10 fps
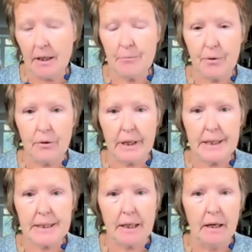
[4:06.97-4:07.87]
and
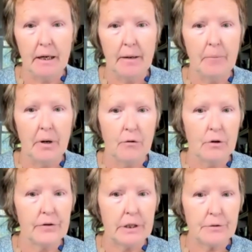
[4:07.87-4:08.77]
boys um,
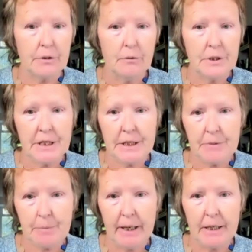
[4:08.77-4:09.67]
are on the
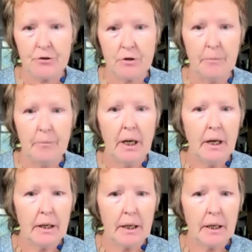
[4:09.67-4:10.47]
autism spectrum,